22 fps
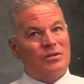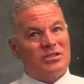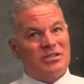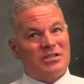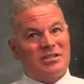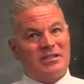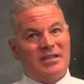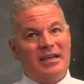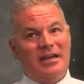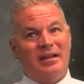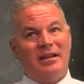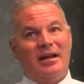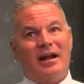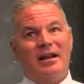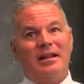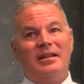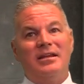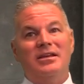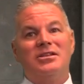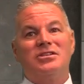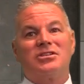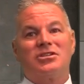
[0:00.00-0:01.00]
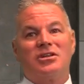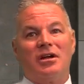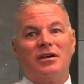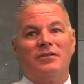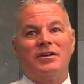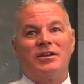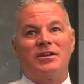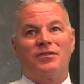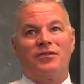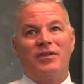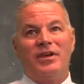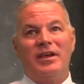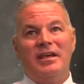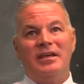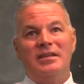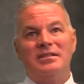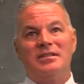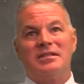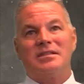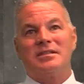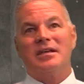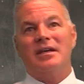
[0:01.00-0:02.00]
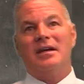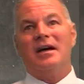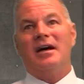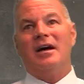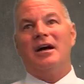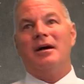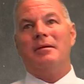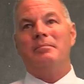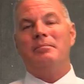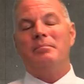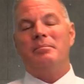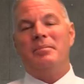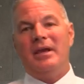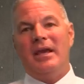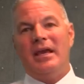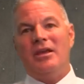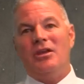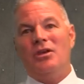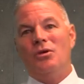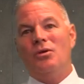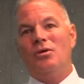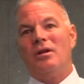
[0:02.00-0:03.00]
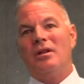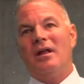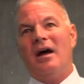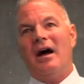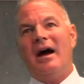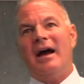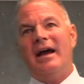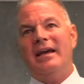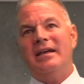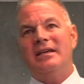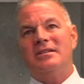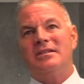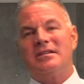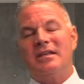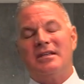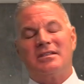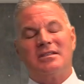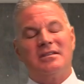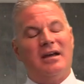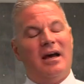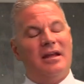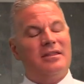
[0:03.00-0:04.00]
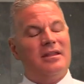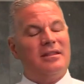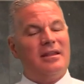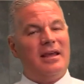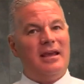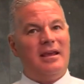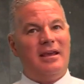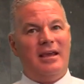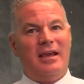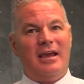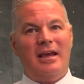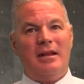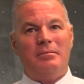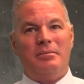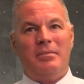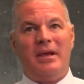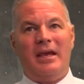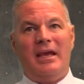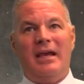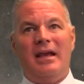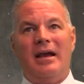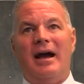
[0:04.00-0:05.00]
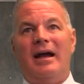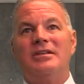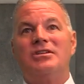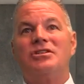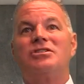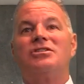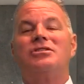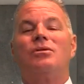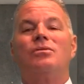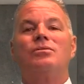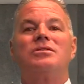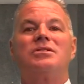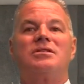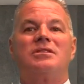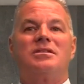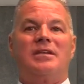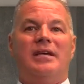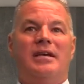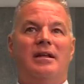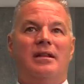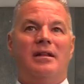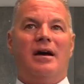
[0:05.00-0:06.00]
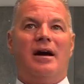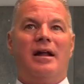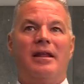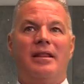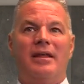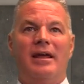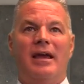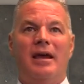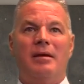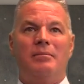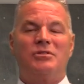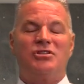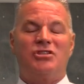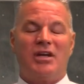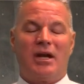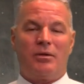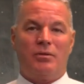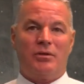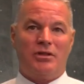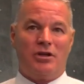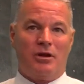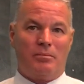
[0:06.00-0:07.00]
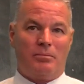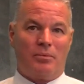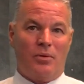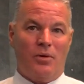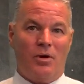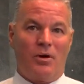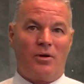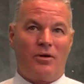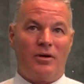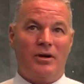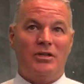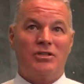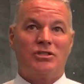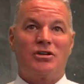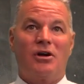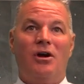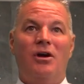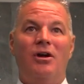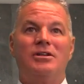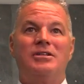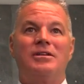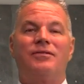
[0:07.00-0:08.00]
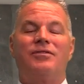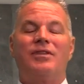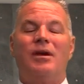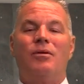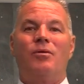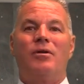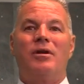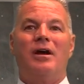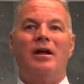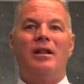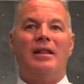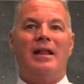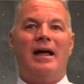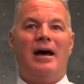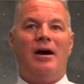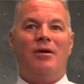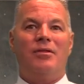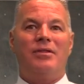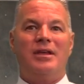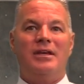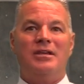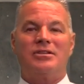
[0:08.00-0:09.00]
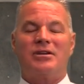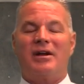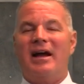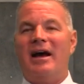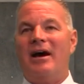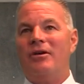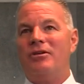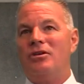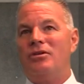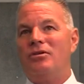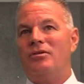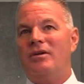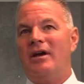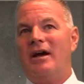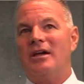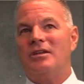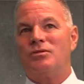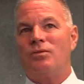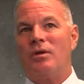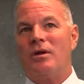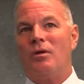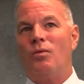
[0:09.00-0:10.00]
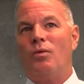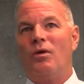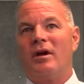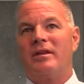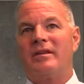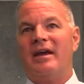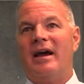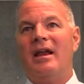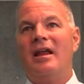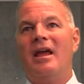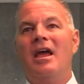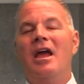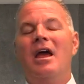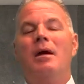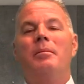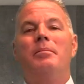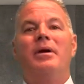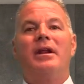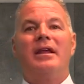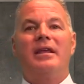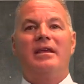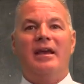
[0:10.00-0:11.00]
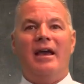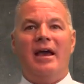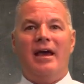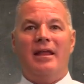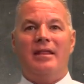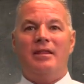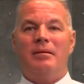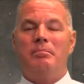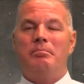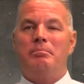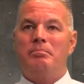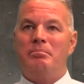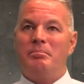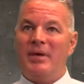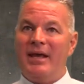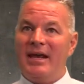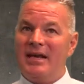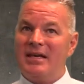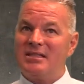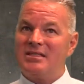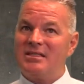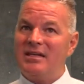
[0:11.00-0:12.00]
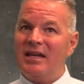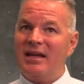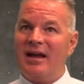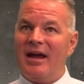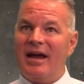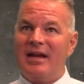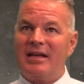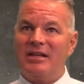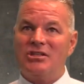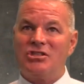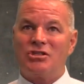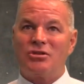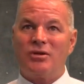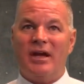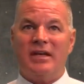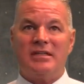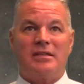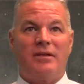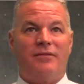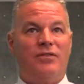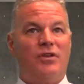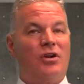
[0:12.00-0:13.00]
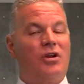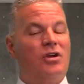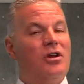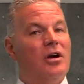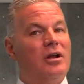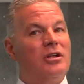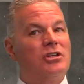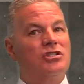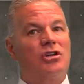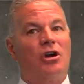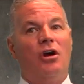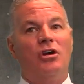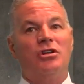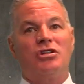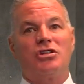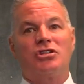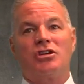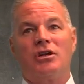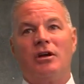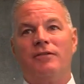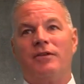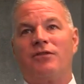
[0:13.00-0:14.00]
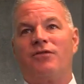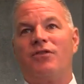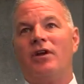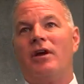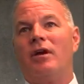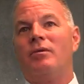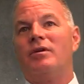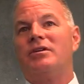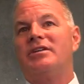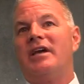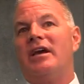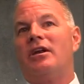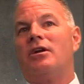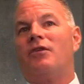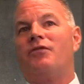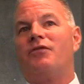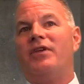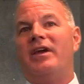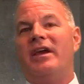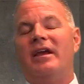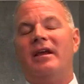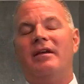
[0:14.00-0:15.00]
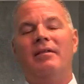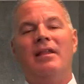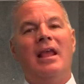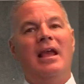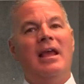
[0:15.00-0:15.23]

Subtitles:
see a lot of these service fees being utilized. It's not that they can't be, I just don't see a lot of them. Check with your broker in charge if they want to allow these or how you guys want to work that. But again, the biggest thing I can stress, if you're going to charge a service fee or retainer fee,